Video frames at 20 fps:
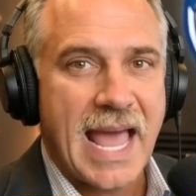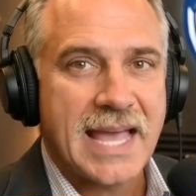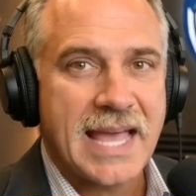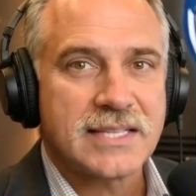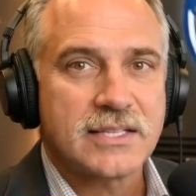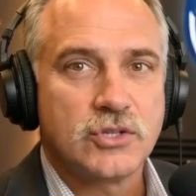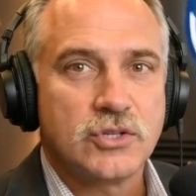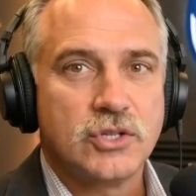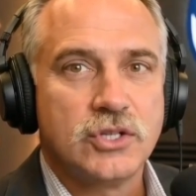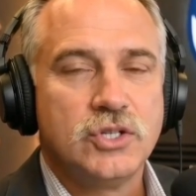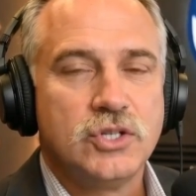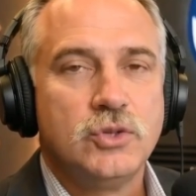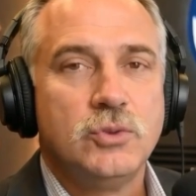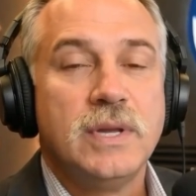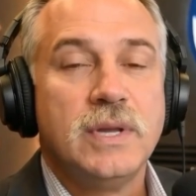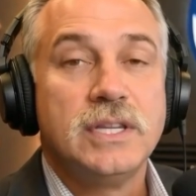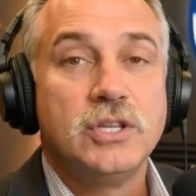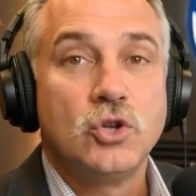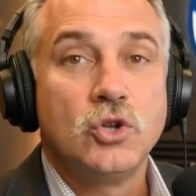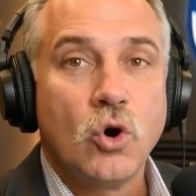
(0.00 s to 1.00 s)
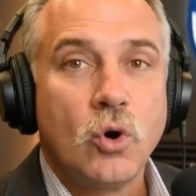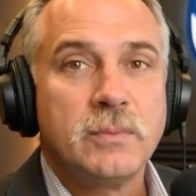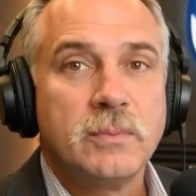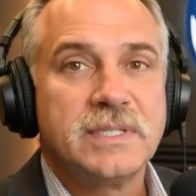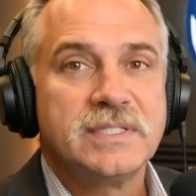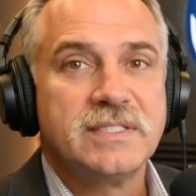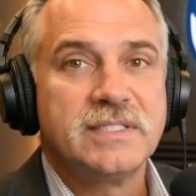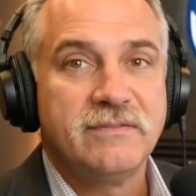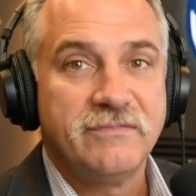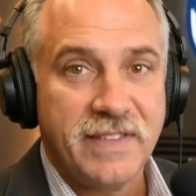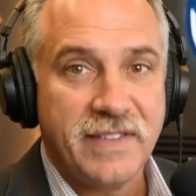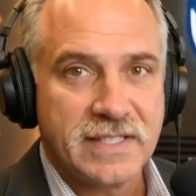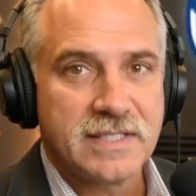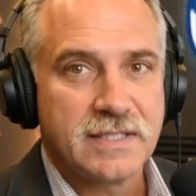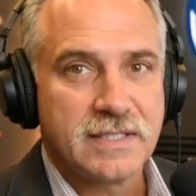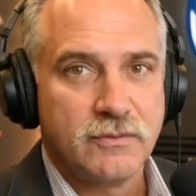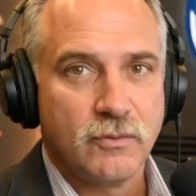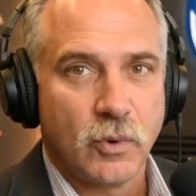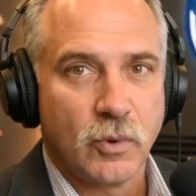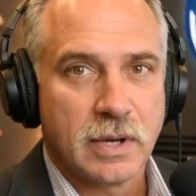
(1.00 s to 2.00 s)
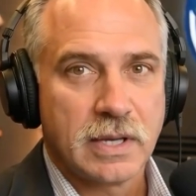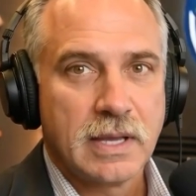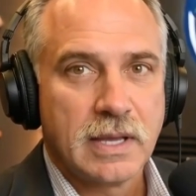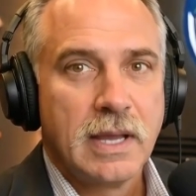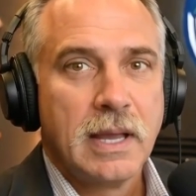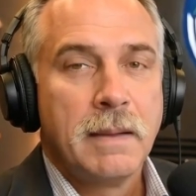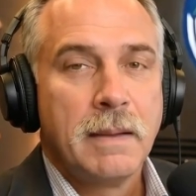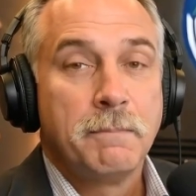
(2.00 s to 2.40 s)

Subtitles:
asked to do enormous defensive work,